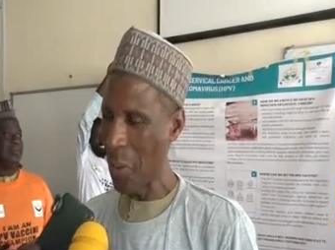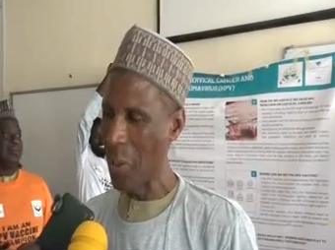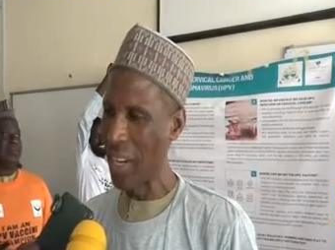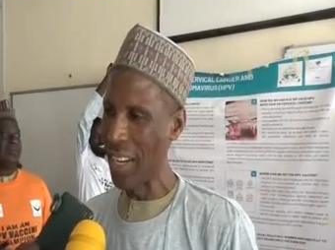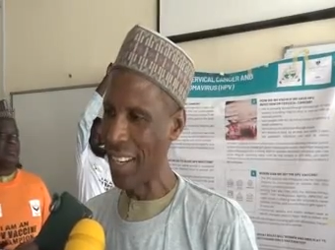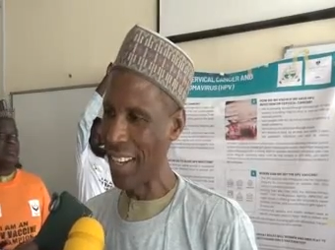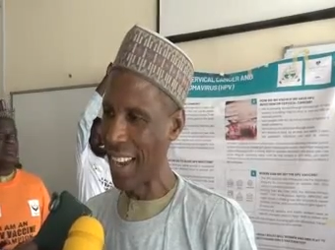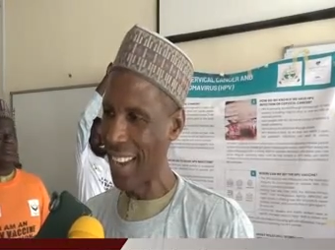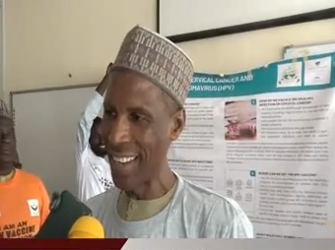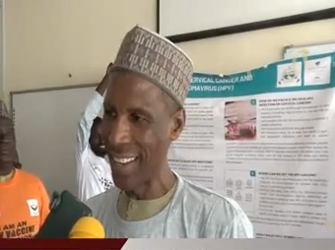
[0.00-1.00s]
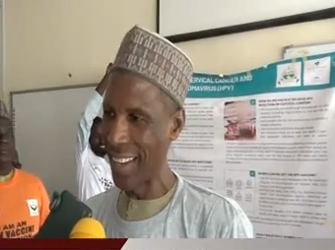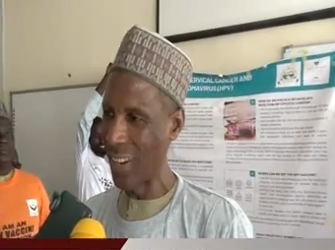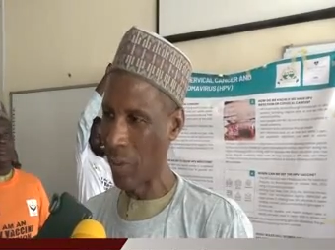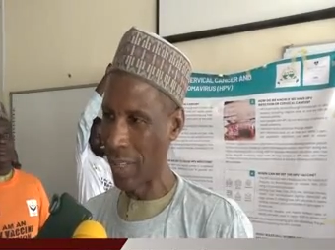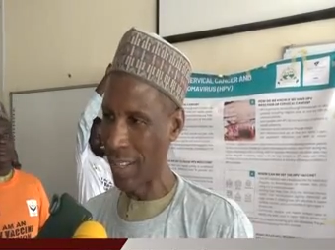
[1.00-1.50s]
only
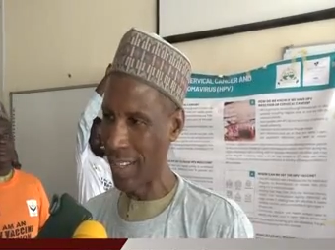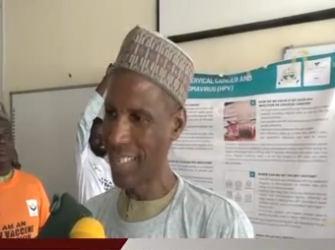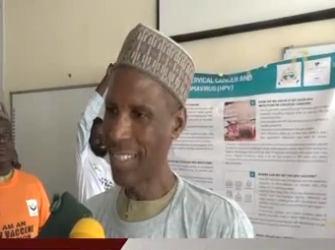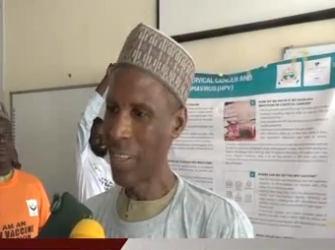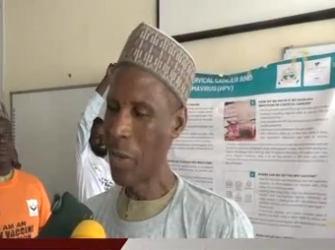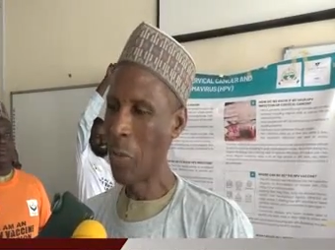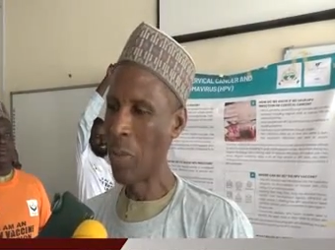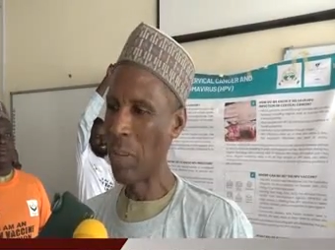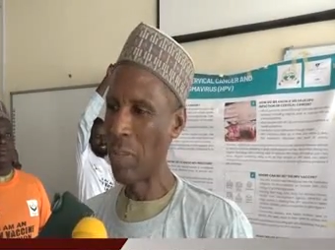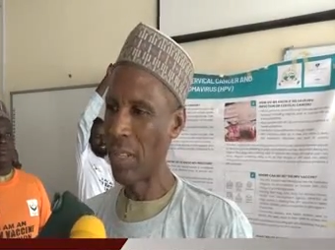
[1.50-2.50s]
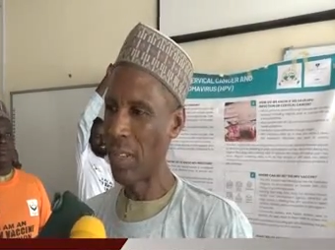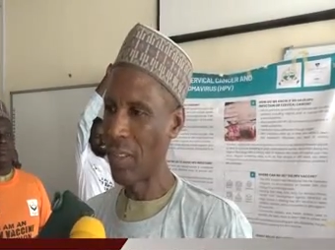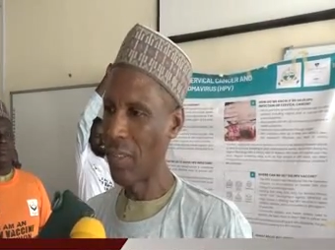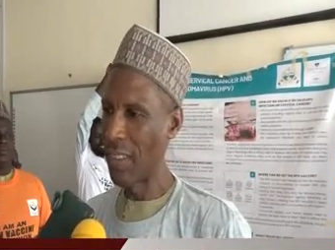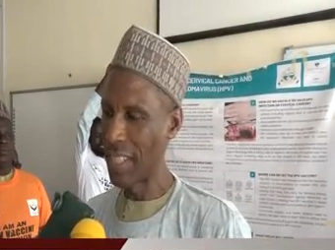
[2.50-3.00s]
9-year-old girls will be
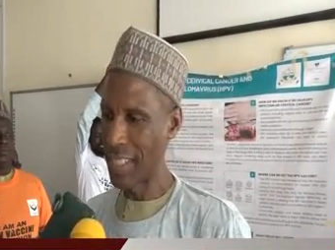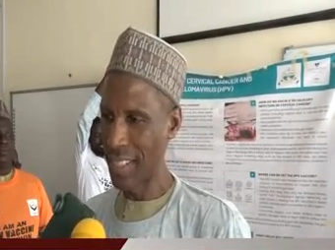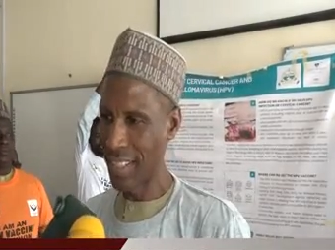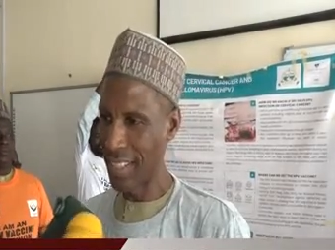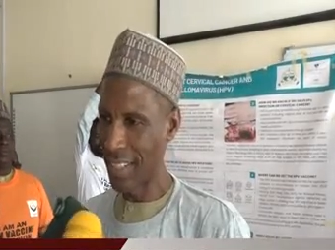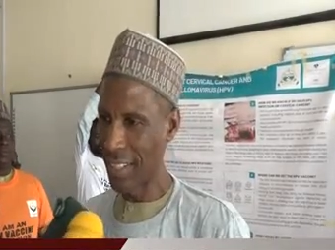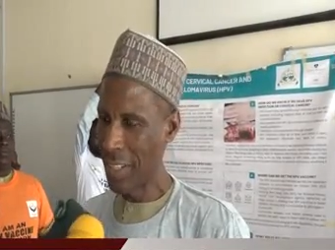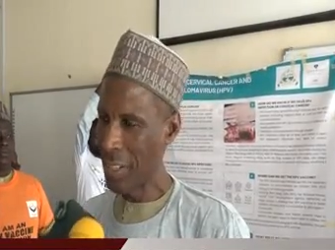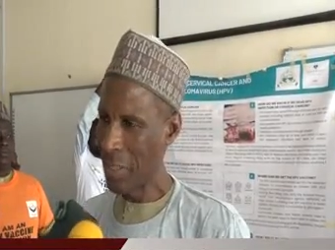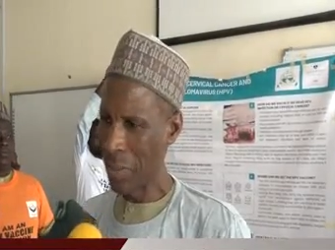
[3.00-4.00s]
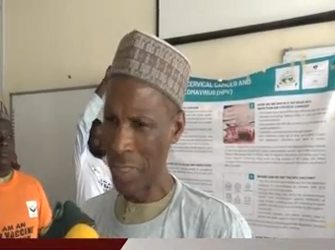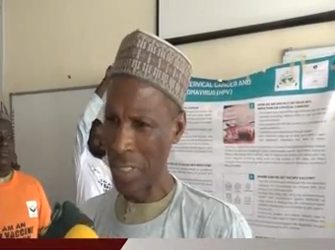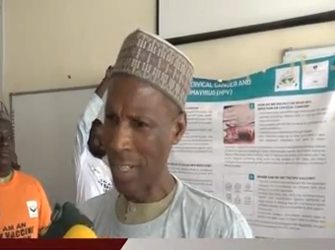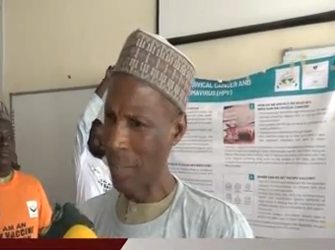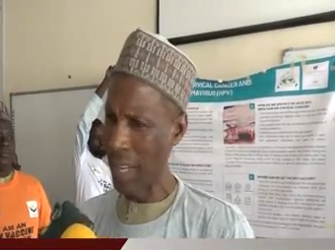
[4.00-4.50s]
vaccinated. So
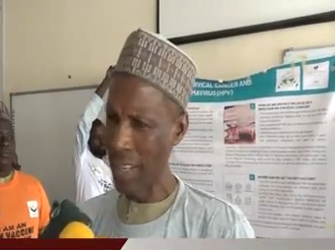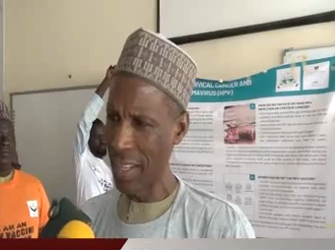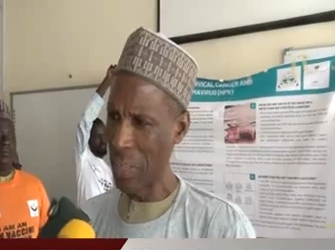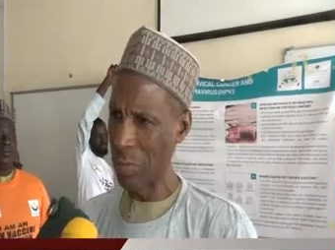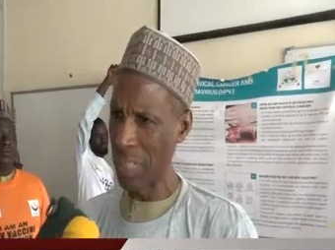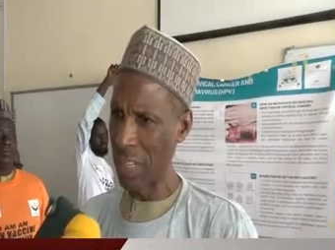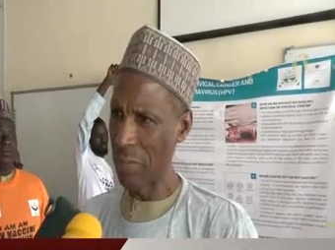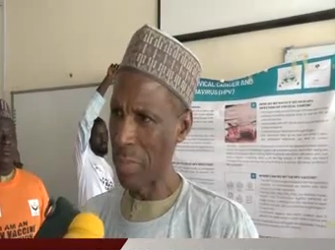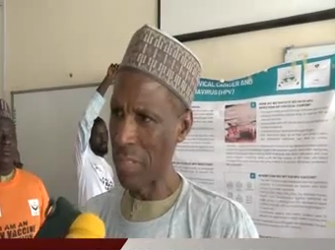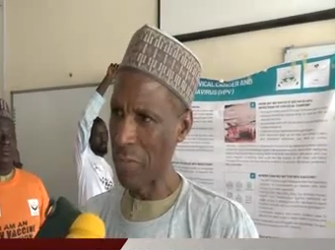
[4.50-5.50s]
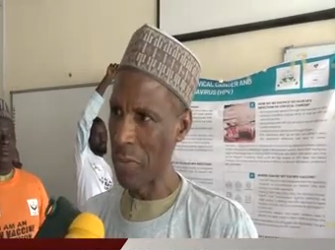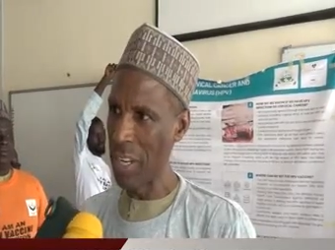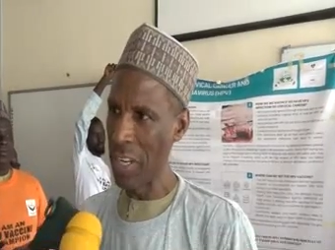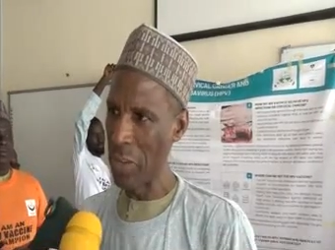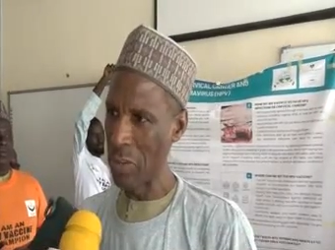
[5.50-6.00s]
by then it would have been
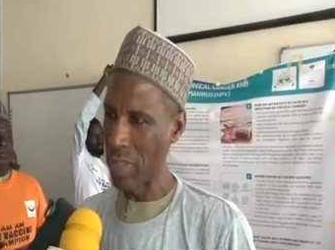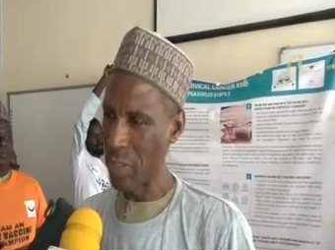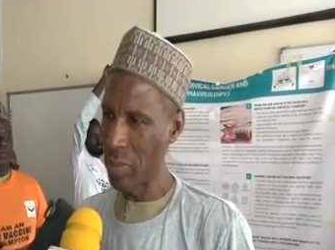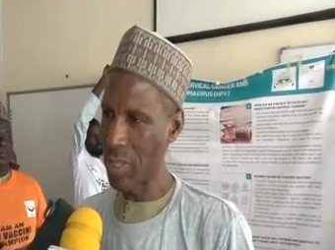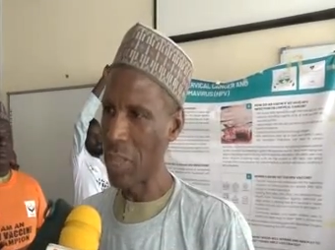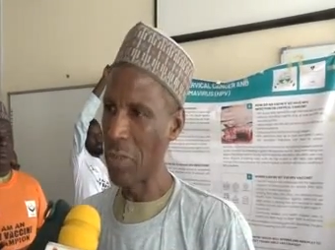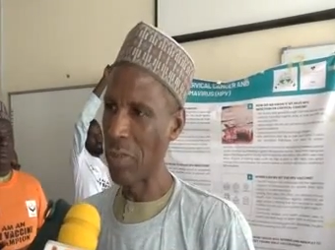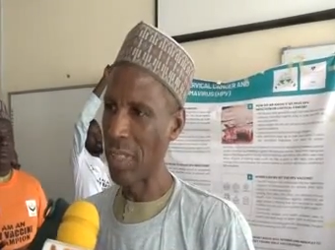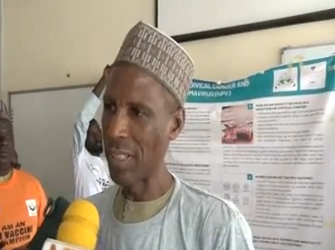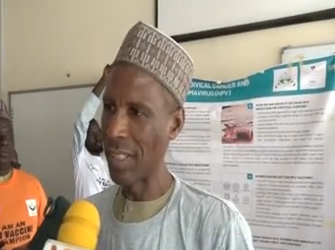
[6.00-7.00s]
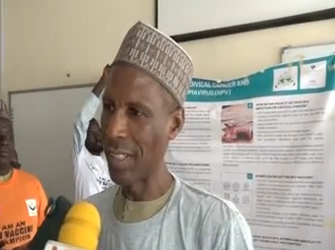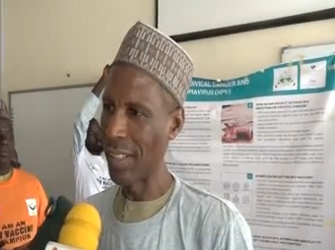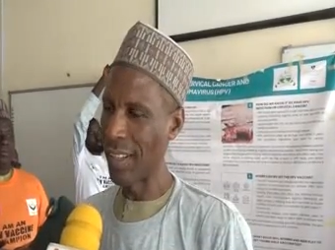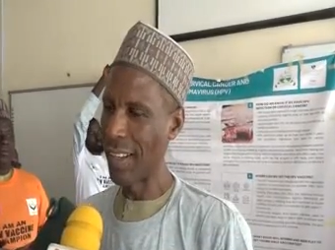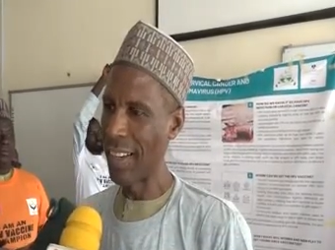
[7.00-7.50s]
fully introduced into the
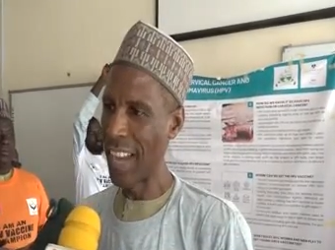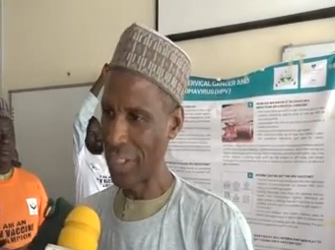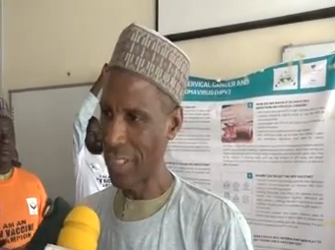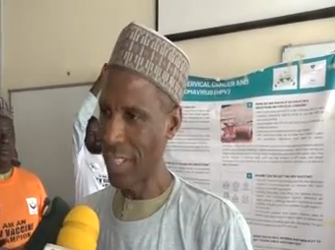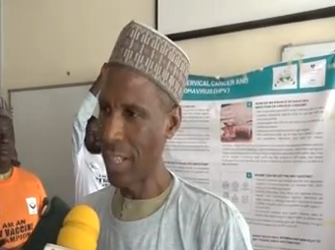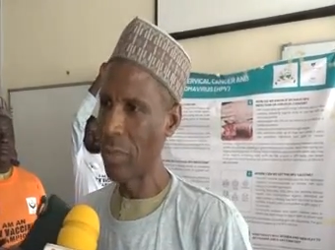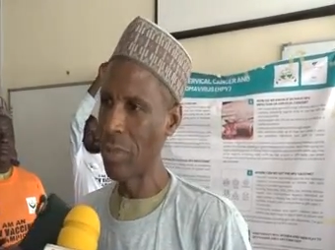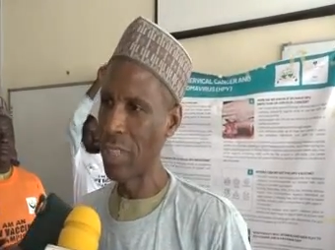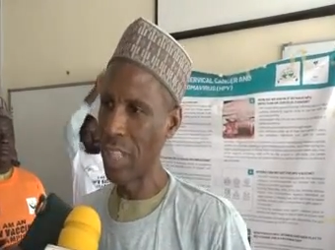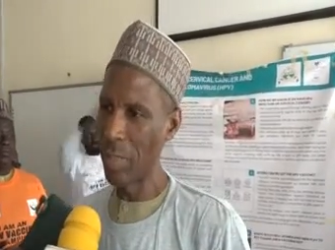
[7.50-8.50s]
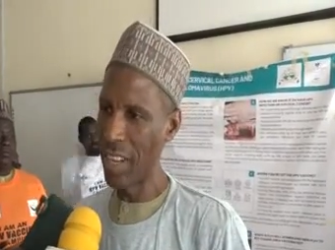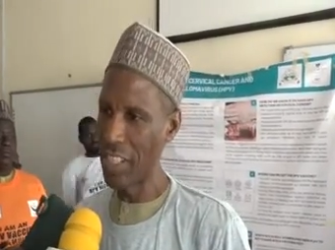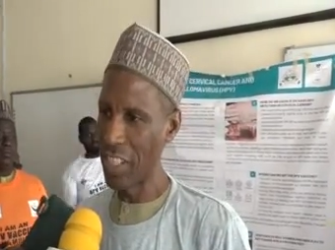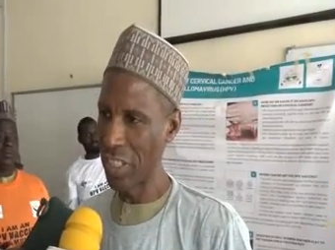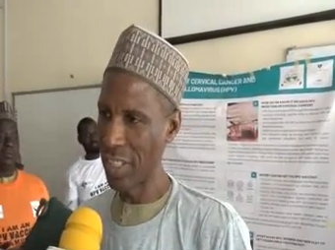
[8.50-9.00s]
national routine
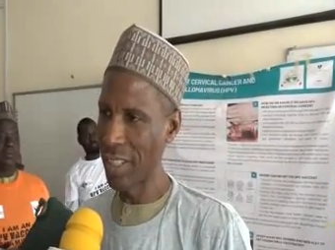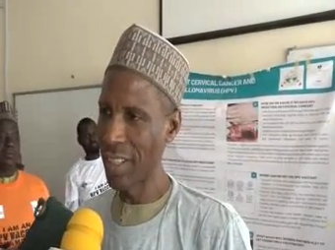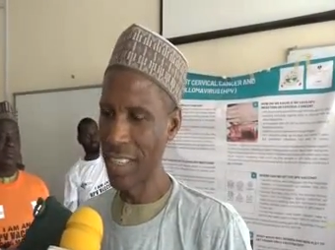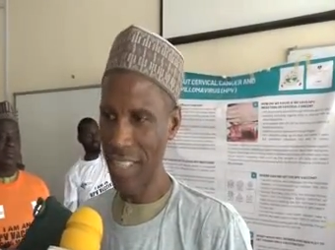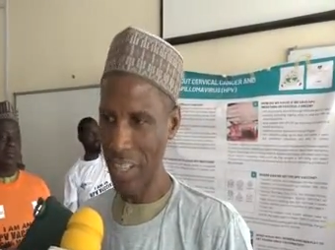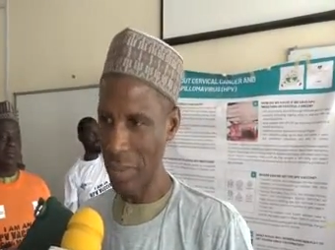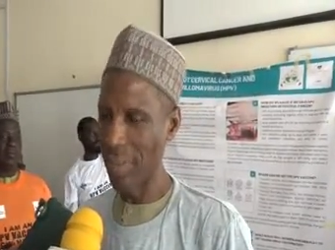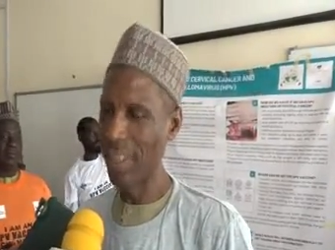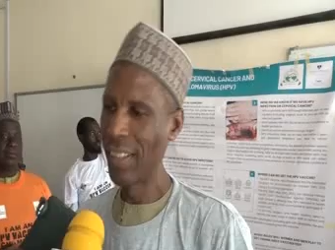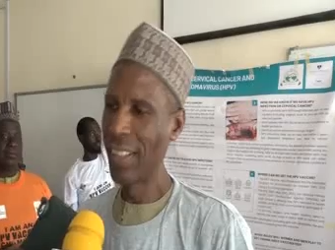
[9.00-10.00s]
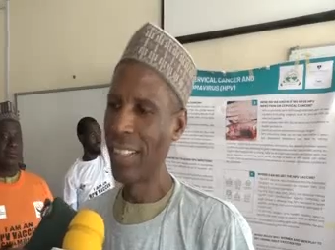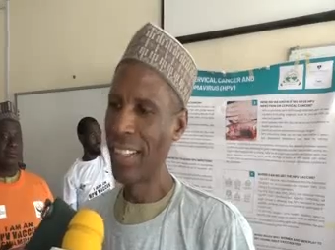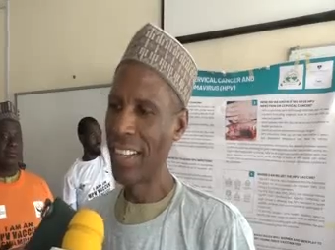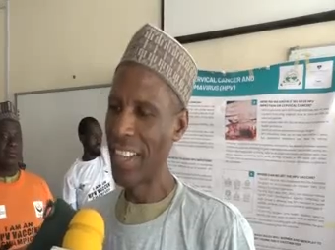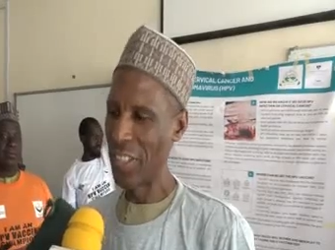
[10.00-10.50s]
immunization schedule
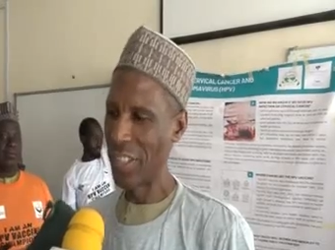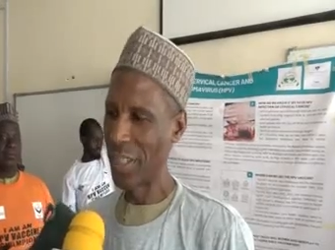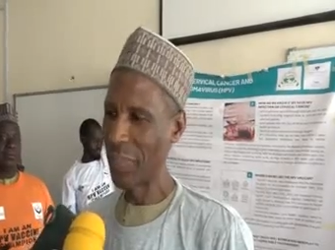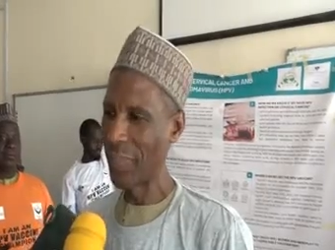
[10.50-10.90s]
in Nigeria.